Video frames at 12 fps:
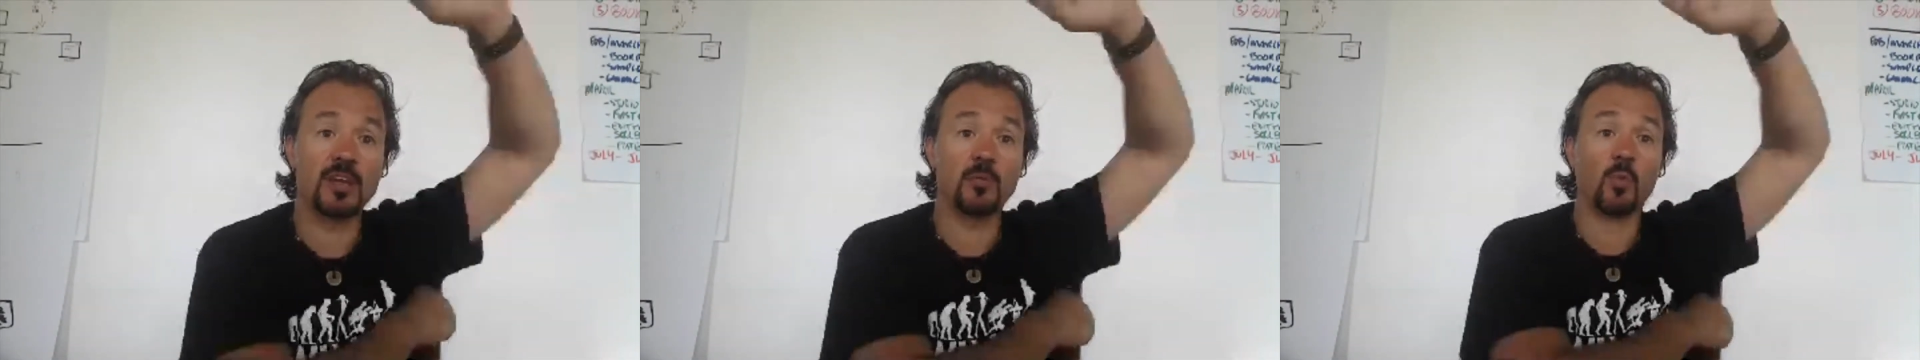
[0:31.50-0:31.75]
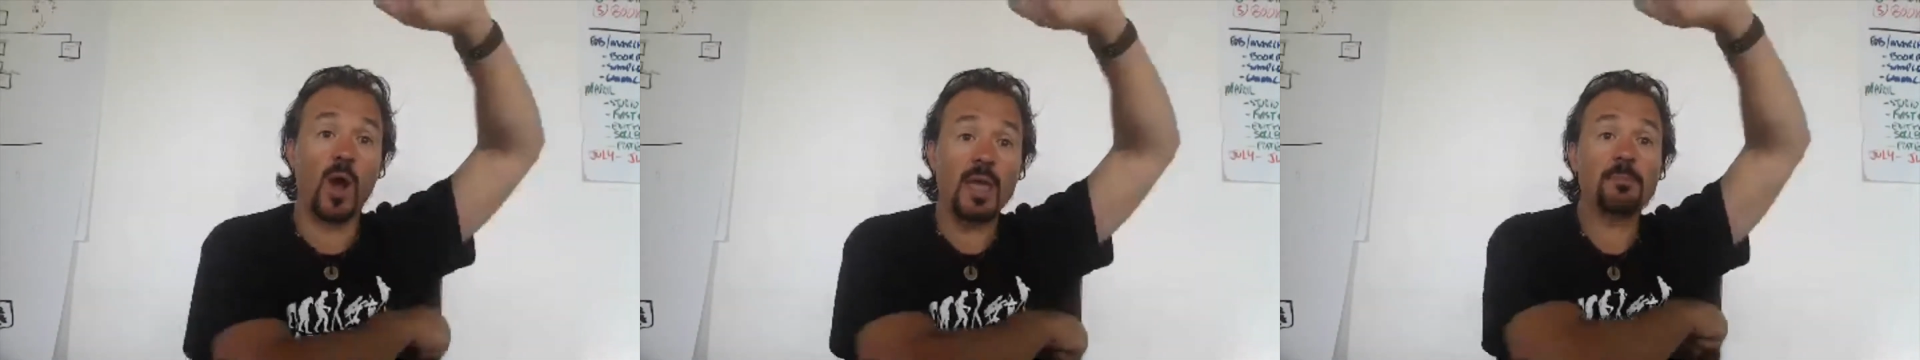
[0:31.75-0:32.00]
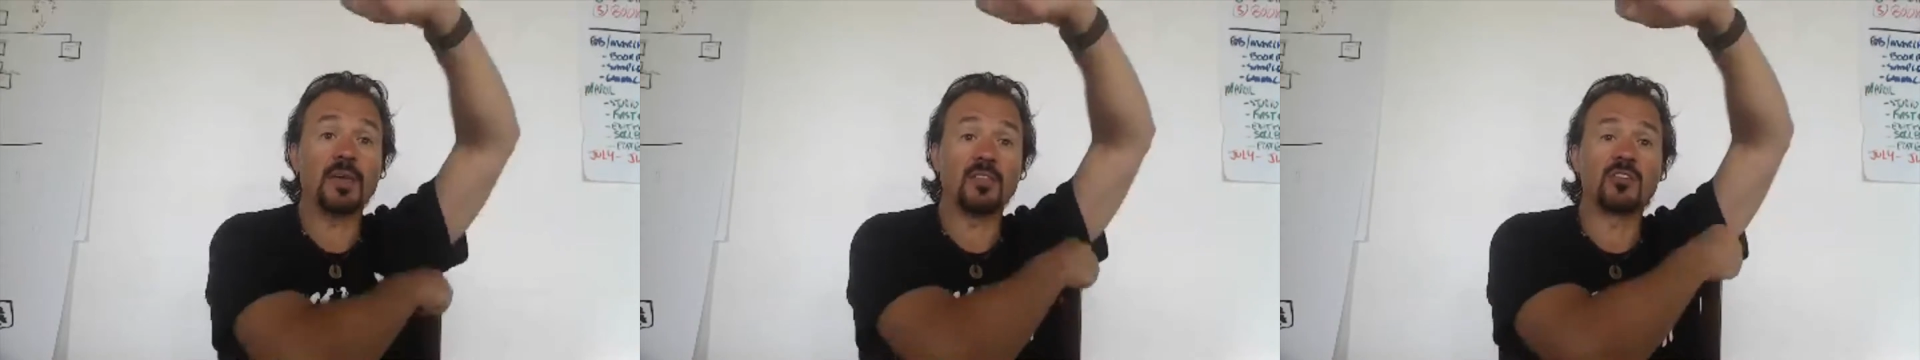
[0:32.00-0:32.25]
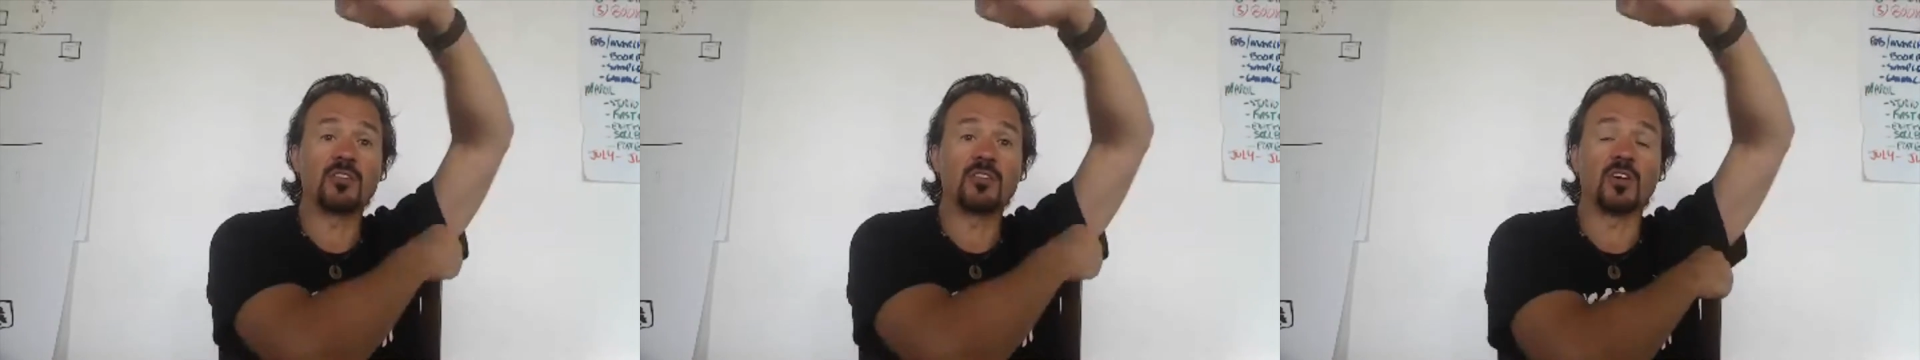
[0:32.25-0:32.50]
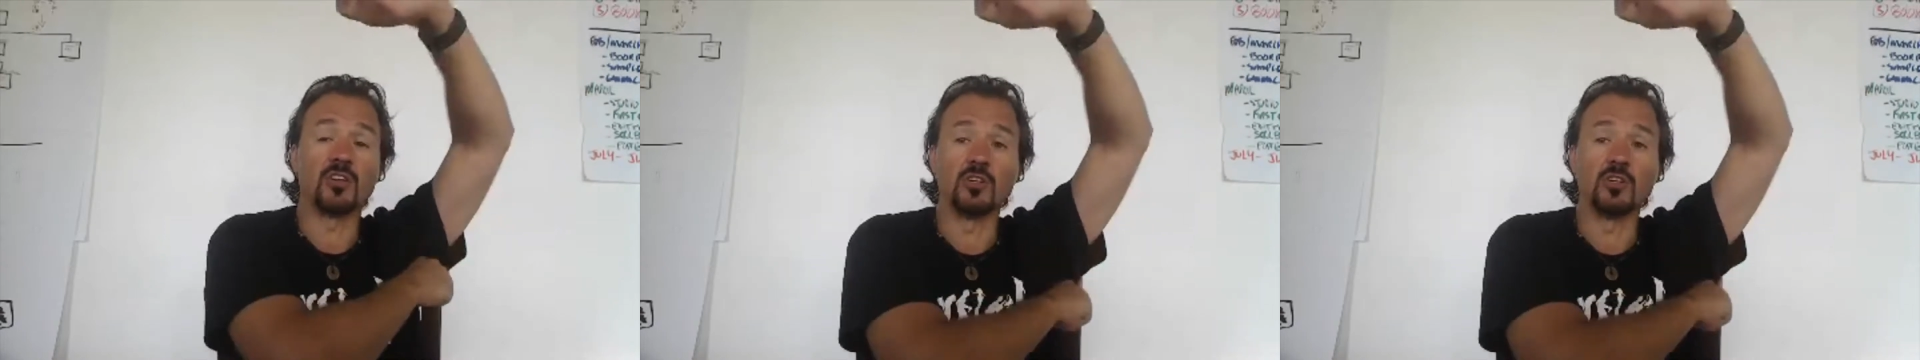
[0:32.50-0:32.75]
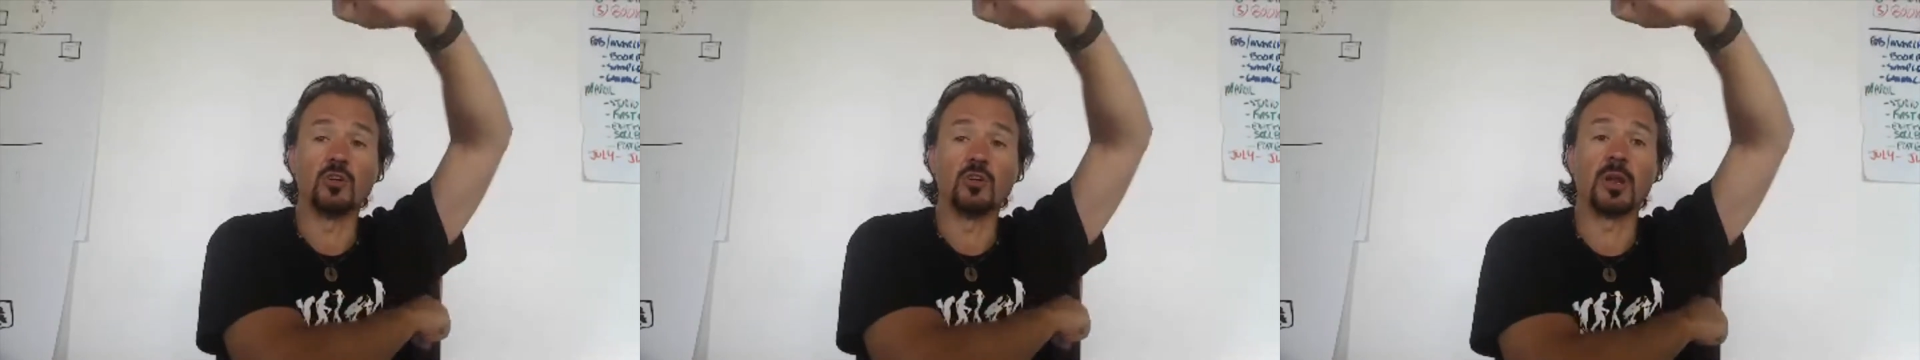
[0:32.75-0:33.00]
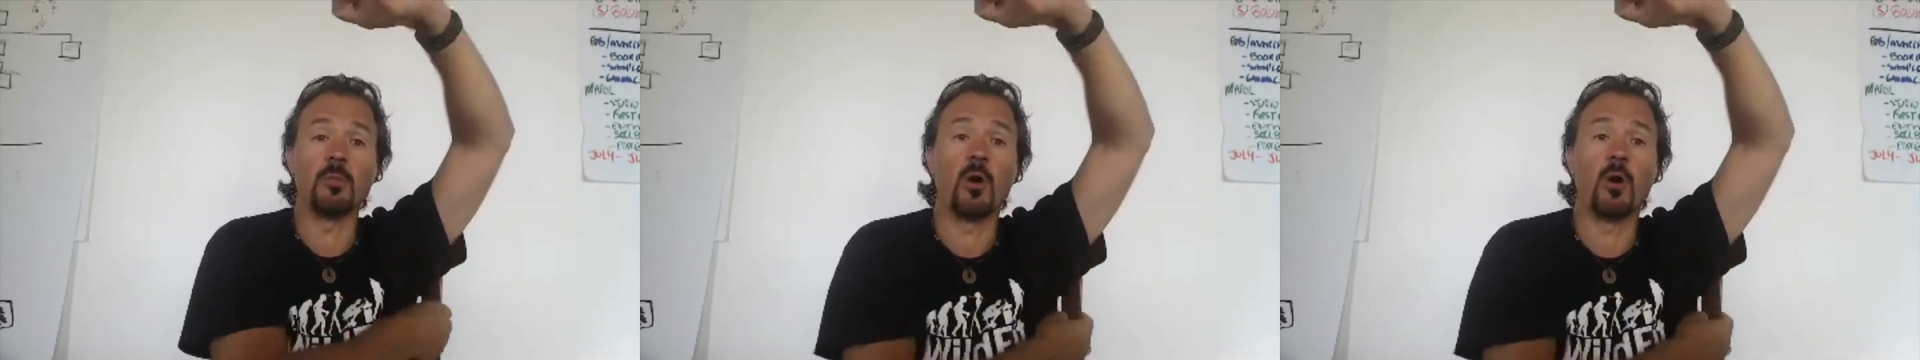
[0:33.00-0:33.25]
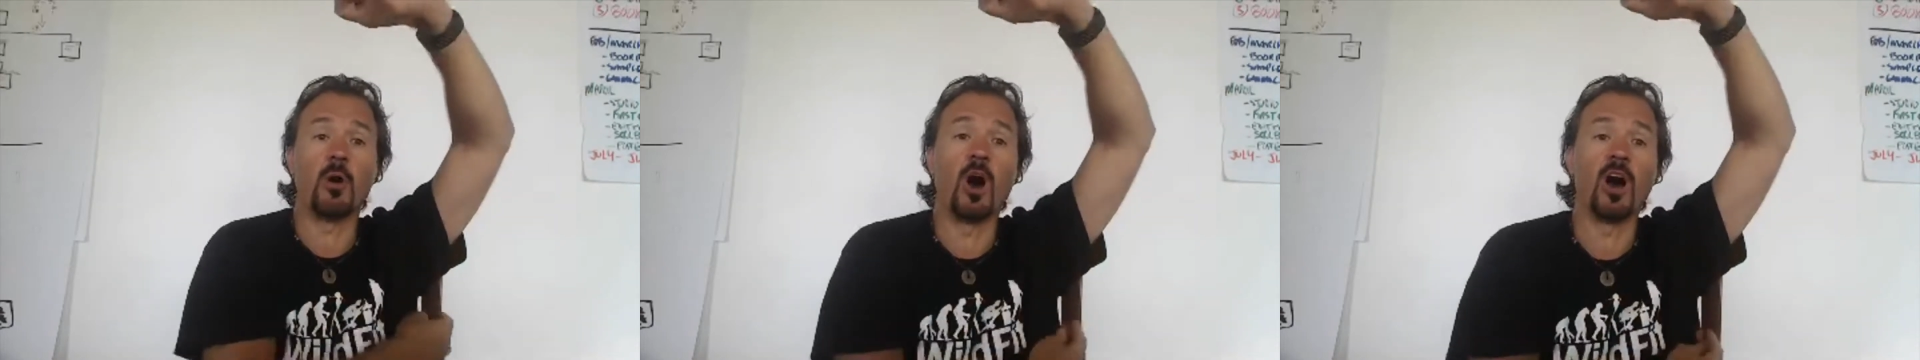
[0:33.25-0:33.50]
wiping this aluminum
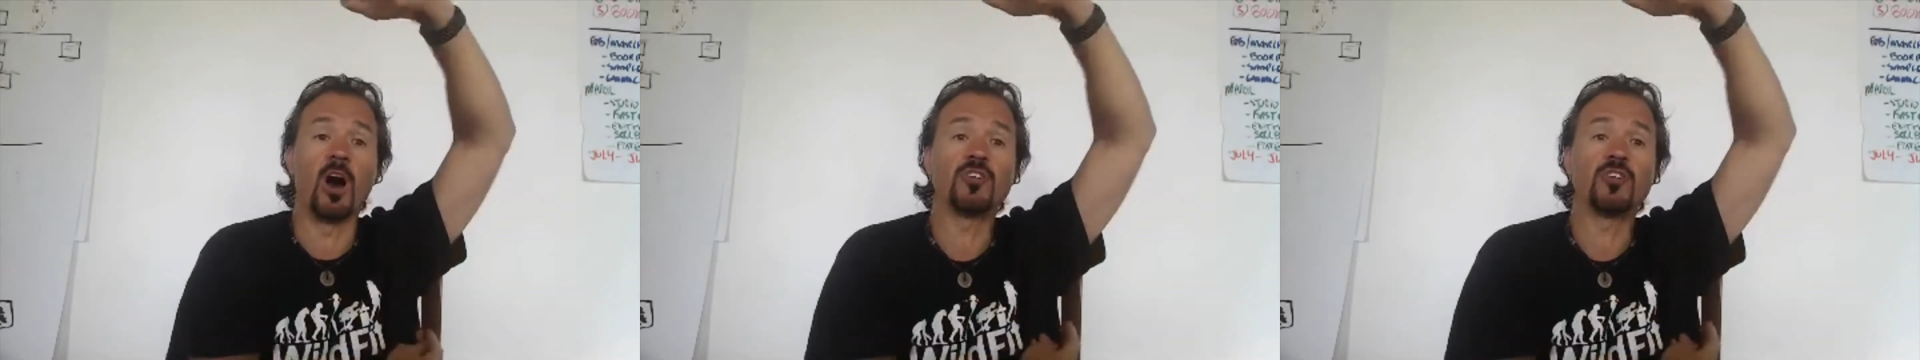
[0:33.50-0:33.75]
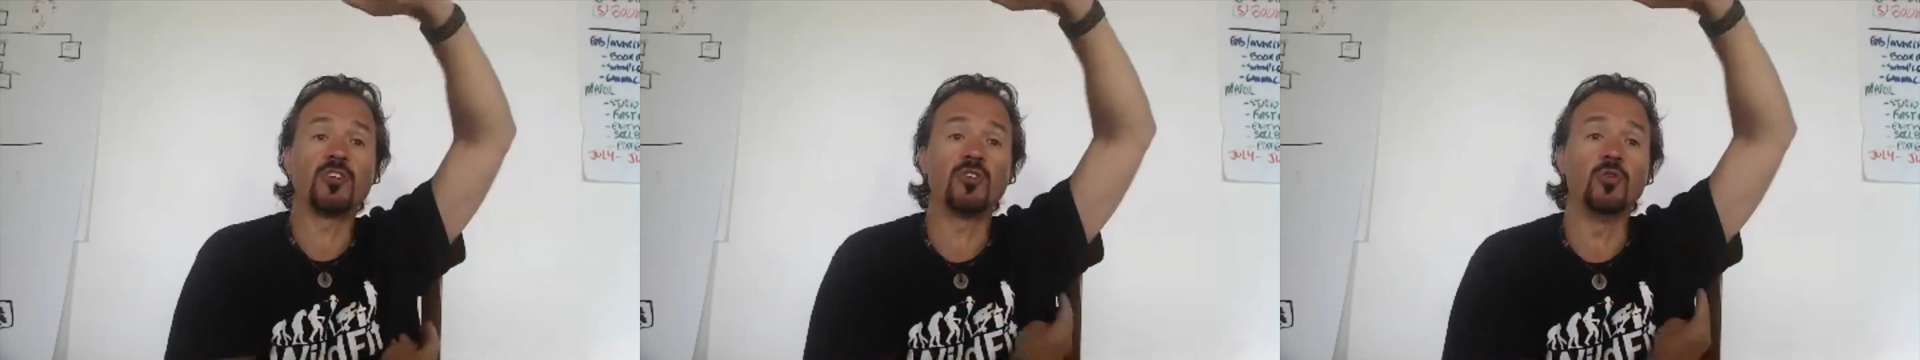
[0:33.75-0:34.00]
onto